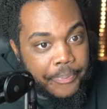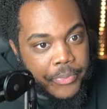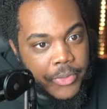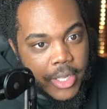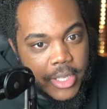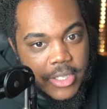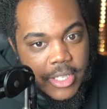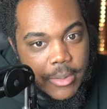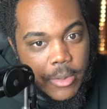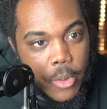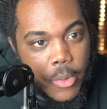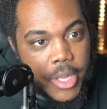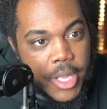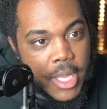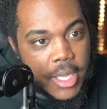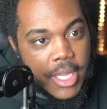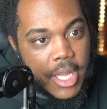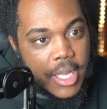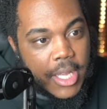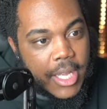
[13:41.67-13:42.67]
Let's keep going.
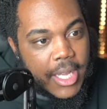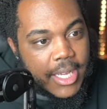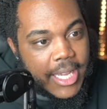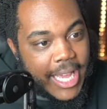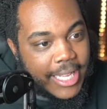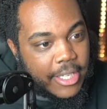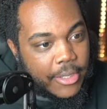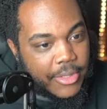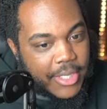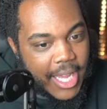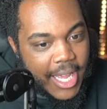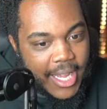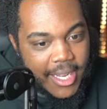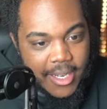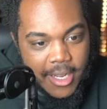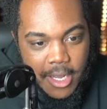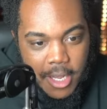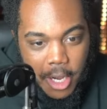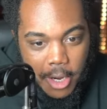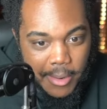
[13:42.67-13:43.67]
K Kato-san.
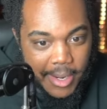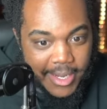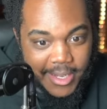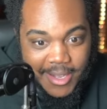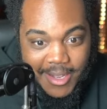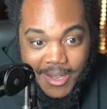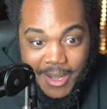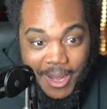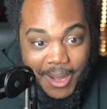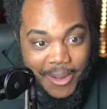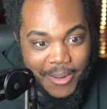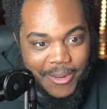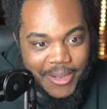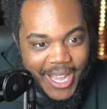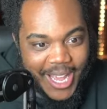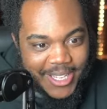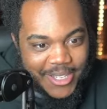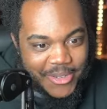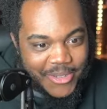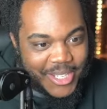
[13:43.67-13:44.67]
All right. Uh oh,
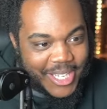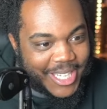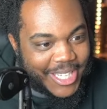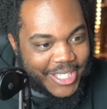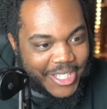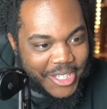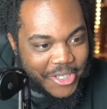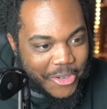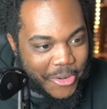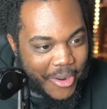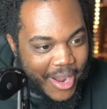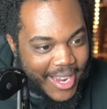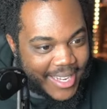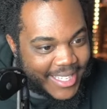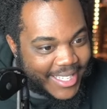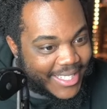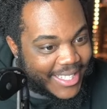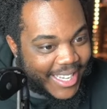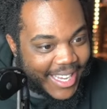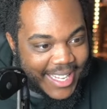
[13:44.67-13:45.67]
Kato's looking. She's crying.
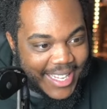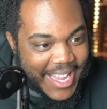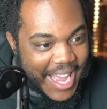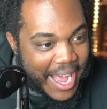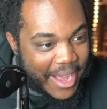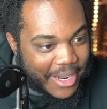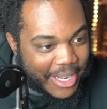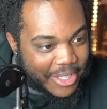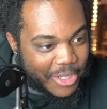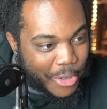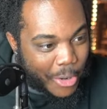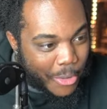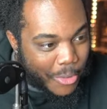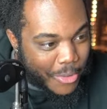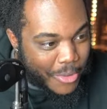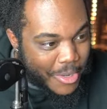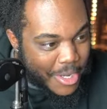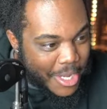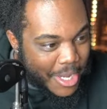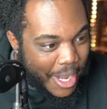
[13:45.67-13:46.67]
She's looking down at Toru.
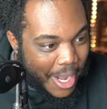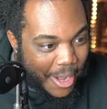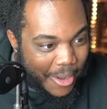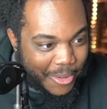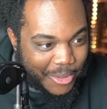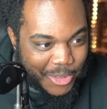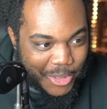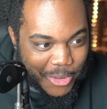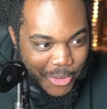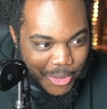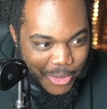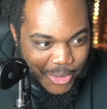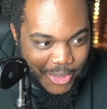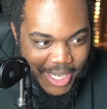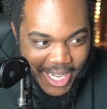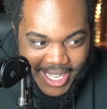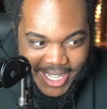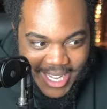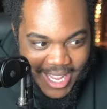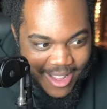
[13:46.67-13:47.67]
Uh oh, Toru's
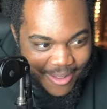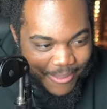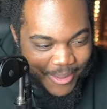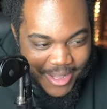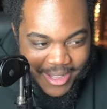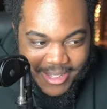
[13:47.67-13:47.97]
getting up.